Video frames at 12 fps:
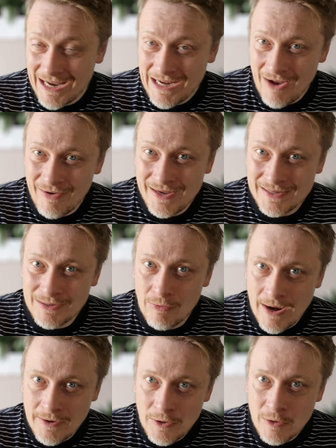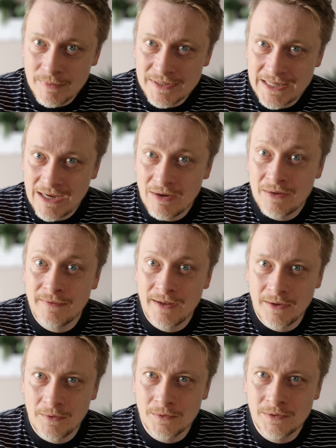Canary is a random secret
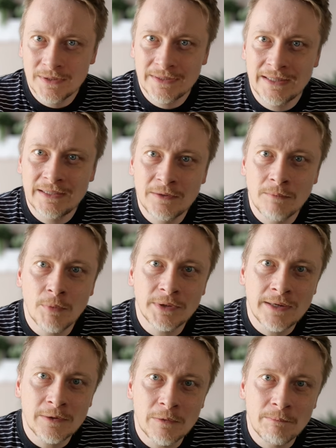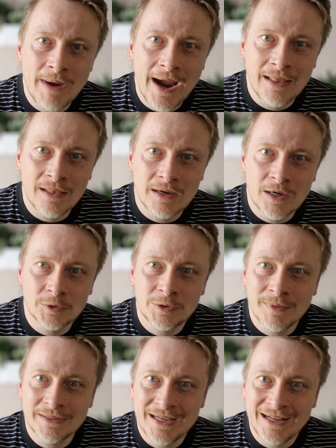value that the modern compiler
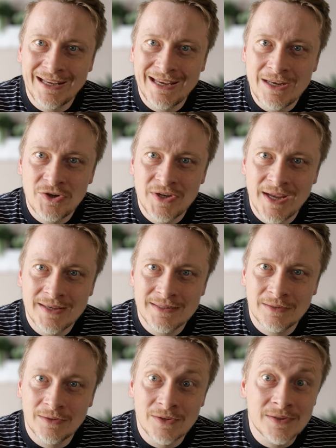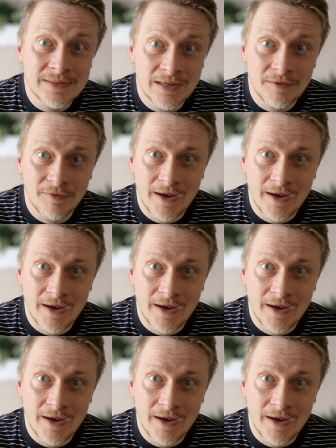automatically injects into the stack